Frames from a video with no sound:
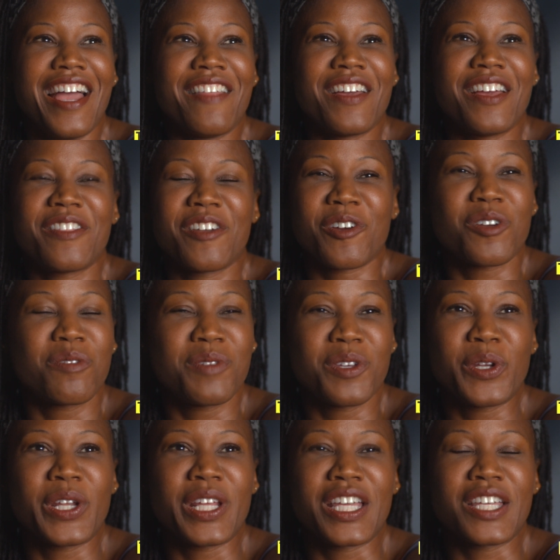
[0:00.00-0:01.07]
that their
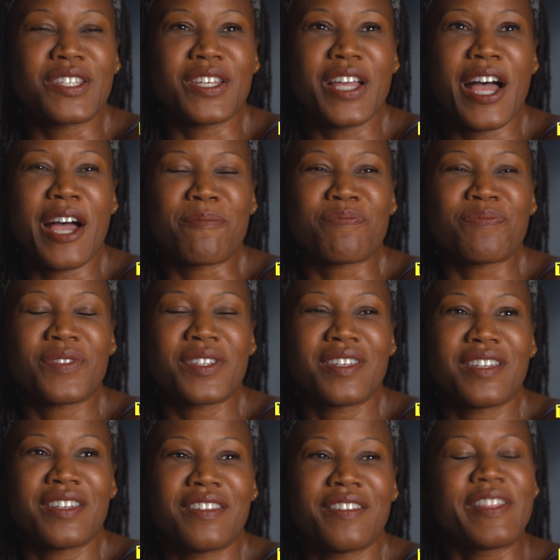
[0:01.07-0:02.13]
communities
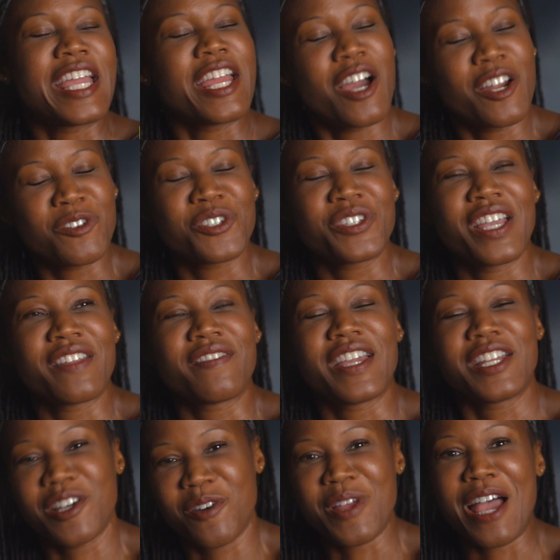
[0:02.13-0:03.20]
that they understand that
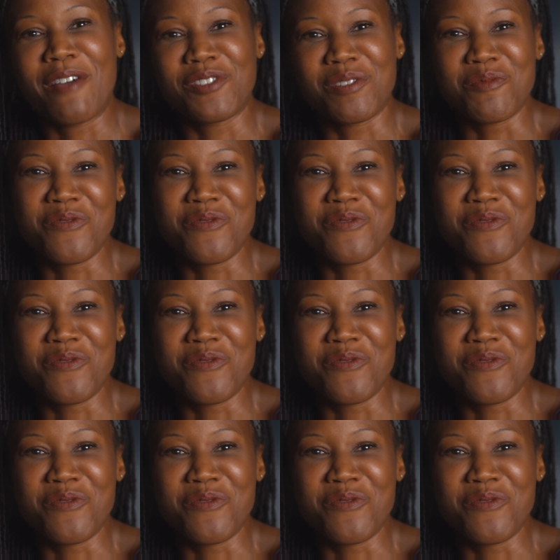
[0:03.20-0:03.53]
they don't have to